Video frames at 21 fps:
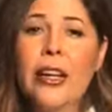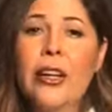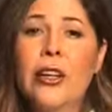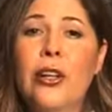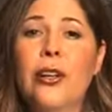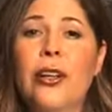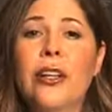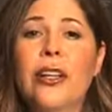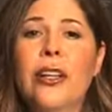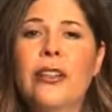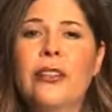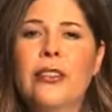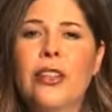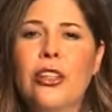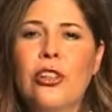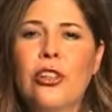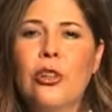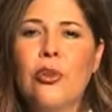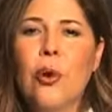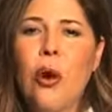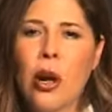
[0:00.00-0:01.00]
here to
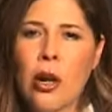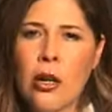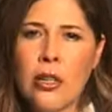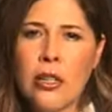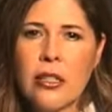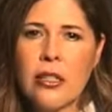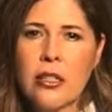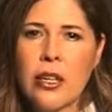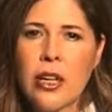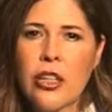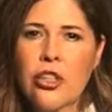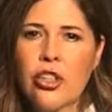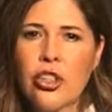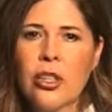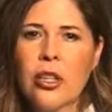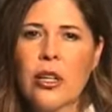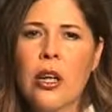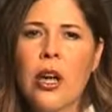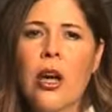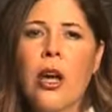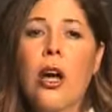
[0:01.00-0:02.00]
continue our
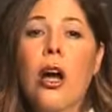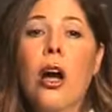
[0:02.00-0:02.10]
discussion